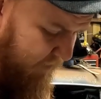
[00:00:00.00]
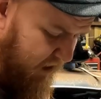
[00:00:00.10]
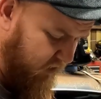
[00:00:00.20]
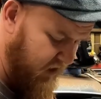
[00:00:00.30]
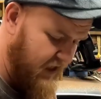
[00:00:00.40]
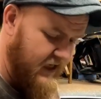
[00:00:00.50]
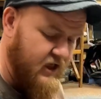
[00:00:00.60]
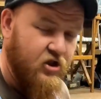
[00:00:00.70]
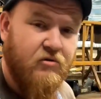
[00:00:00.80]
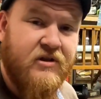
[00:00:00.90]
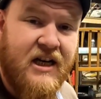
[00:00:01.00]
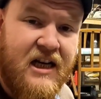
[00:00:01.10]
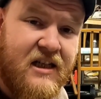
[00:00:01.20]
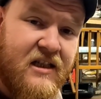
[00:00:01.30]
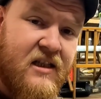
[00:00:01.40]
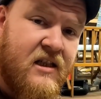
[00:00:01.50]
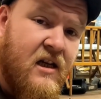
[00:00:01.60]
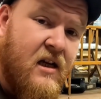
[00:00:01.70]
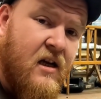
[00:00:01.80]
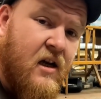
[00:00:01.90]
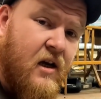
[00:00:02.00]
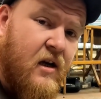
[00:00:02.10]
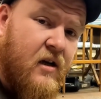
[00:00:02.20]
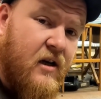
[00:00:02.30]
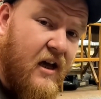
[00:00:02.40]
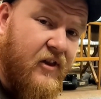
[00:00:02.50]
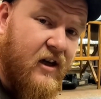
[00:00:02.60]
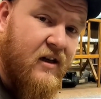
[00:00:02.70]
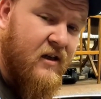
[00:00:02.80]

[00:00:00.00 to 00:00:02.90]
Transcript: outside, it has no dents, nothing.